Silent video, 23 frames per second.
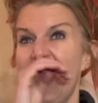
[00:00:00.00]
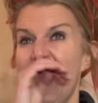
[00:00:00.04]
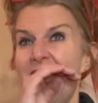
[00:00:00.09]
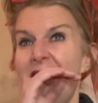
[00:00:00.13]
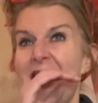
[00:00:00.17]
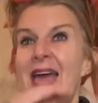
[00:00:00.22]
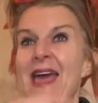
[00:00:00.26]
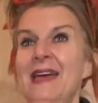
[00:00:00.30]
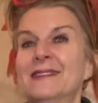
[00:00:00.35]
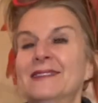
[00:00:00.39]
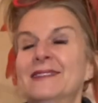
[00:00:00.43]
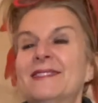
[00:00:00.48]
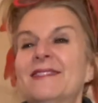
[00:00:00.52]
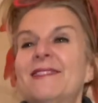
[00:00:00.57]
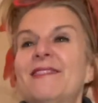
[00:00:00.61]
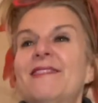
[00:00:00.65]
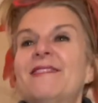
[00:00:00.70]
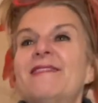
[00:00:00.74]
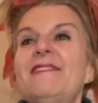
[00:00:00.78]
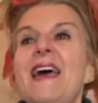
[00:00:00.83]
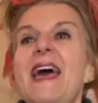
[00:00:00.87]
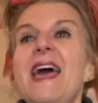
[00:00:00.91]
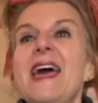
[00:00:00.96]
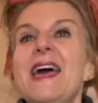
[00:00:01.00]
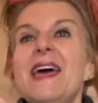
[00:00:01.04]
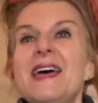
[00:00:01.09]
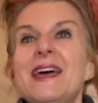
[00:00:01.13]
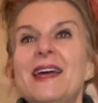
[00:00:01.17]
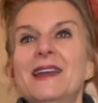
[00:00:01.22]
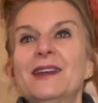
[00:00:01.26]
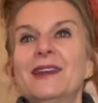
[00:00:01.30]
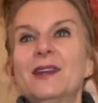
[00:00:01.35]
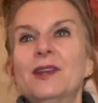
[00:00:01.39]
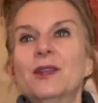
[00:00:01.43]
And
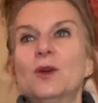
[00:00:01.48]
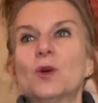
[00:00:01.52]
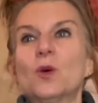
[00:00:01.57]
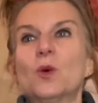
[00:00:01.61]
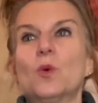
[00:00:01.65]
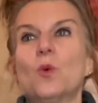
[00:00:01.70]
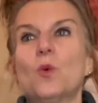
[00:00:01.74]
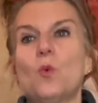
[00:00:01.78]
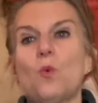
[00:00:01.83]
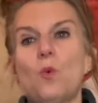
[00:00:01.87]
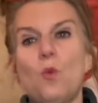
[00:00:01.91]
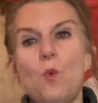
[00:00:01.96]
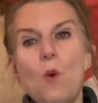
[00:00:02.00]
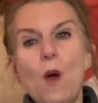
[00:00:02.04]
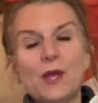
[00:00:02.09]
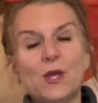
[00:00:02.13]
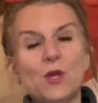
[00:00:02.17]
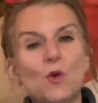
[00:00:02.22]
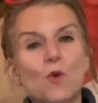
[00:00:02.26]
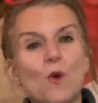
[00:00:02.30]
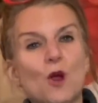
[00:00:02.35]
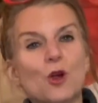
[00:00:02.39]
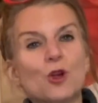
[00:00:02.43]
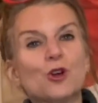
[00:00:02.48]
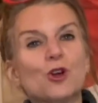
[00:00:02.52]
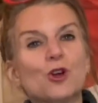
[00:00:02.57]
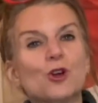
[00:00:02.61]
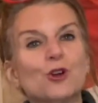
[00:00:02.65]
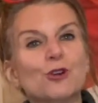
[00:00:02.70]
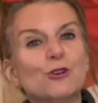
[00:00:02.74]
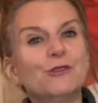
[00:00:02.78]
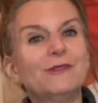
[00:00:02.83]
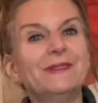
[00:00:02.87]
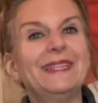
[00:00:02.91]
then what you are
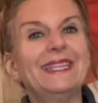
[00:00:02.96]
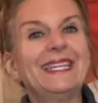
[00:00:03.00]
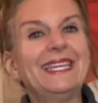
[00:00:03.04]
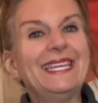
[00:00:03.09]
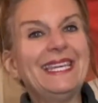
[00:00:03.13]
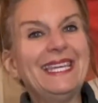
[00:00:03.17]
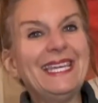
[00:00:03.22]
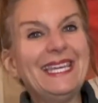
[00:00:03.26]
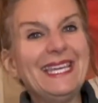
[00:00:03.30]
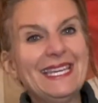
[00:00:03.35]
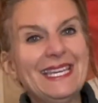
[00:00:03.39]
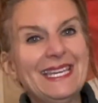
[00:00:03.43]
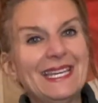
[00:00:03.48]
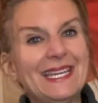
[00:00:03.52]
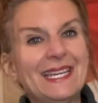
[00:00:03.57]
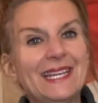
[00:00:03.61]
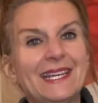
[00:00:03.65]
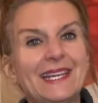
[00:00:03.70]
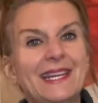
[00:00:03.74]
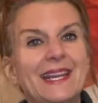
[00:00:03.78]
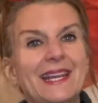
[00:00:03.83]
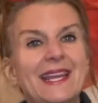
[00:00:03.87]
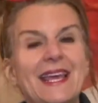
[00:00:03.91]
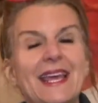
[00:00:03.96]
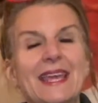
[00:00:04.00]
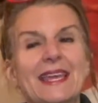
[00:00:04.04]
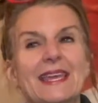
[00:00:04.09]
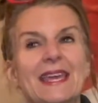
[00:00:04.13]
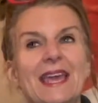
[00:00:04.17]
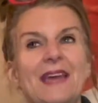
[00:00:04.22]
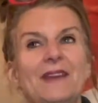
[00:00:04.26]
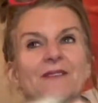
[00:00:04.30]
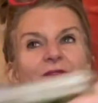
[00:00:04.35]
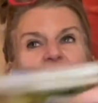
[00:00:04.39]
currently in
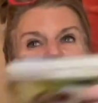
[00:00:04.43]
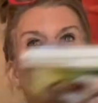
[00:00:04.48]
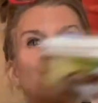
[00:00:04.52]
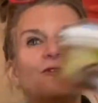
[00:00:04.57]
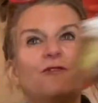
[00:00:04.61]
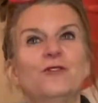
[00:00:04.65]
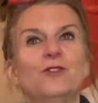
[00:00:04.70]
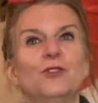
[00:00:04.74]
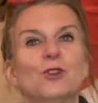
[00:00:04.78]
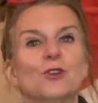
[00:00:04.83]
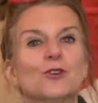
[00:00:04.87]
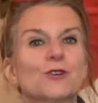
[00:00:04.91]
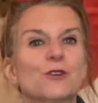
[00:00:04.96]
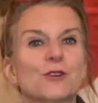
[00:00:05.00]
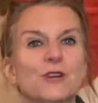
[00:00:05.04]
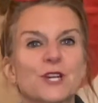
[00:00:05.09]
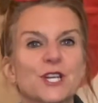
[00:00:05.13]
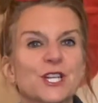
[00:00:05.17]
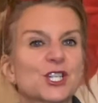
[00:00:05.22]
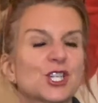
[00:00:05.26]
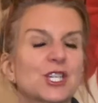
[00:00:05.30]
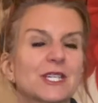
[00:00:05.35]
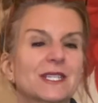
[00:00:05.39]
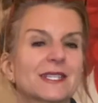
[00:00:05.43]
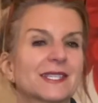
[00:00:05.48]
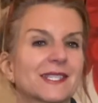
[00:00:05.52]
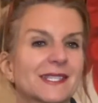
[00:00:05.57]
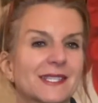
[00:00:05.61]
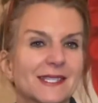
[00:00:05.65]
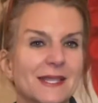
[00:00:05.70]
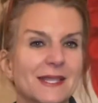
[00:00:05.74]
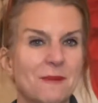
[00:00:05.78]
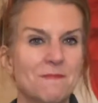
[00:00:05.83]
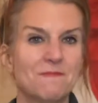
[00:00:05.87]
can flourish into
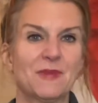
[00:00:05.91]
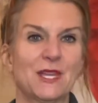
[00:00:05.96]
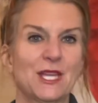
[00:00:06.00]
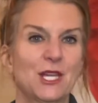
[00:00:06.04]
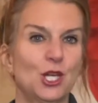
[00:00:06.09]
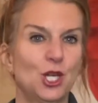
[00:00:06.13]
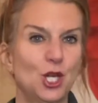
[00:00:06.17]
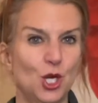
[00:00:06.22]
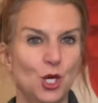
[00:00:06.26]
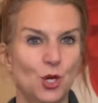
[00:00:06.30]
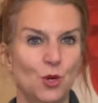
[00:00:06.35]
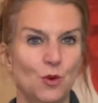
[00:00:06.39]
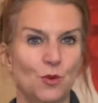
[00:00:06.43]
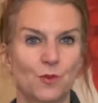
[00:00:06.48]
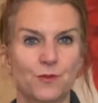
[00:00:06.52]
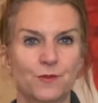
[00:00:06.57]
something new.